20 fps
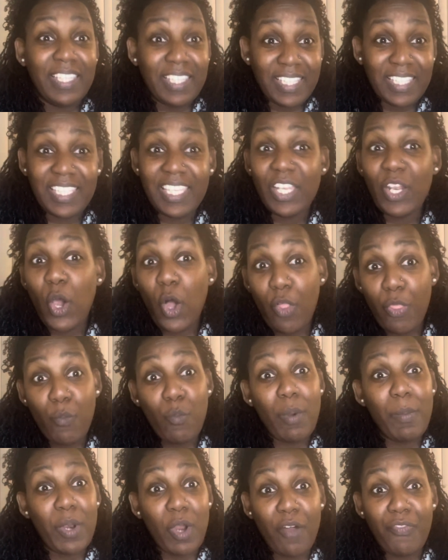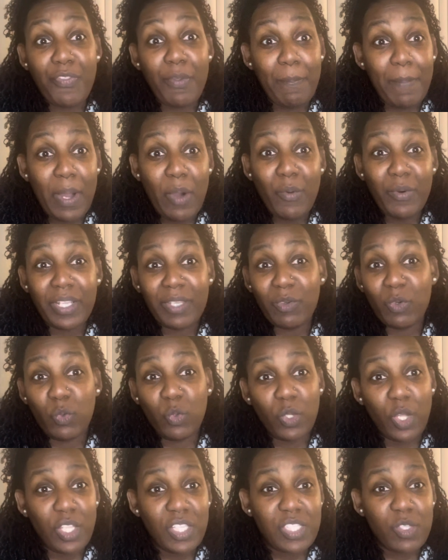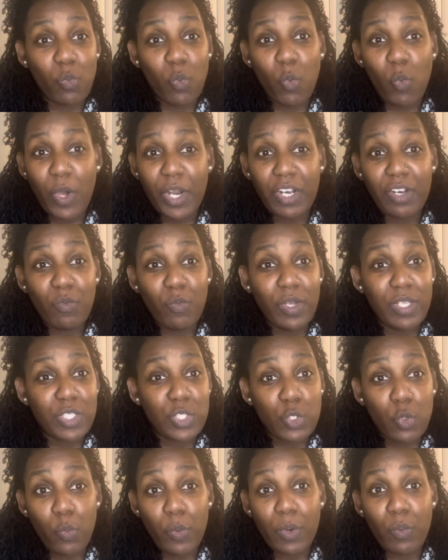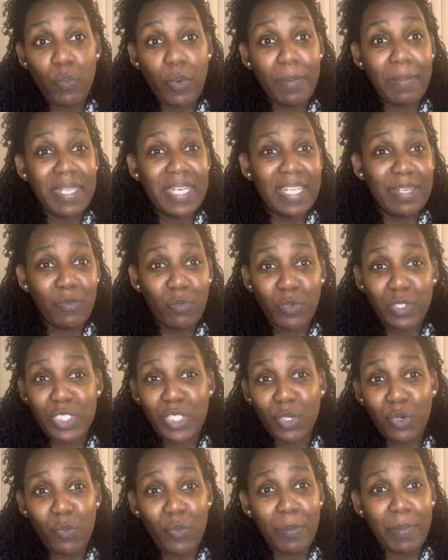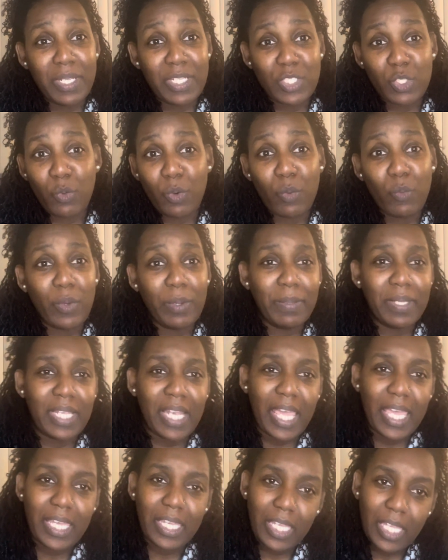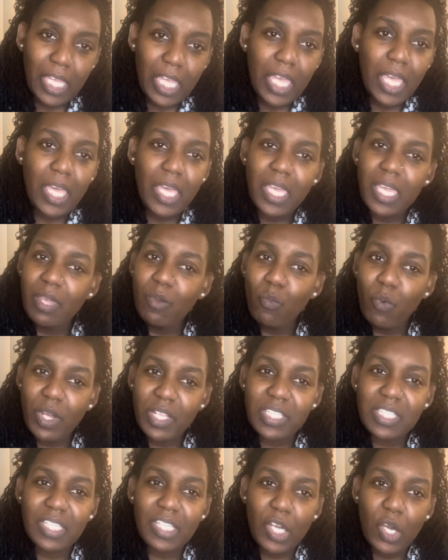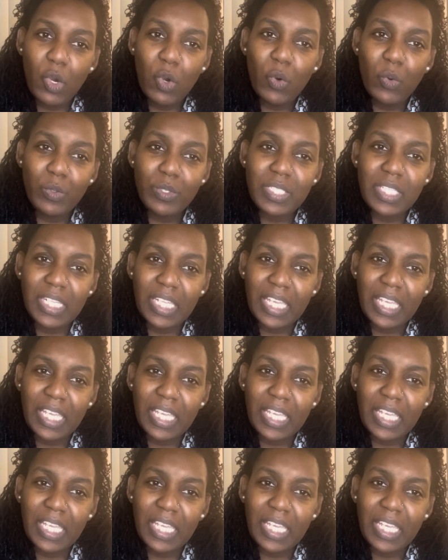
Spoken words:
Get all the women off the boat. It's 2 of the women and 2 of the women. Like he wants to go to the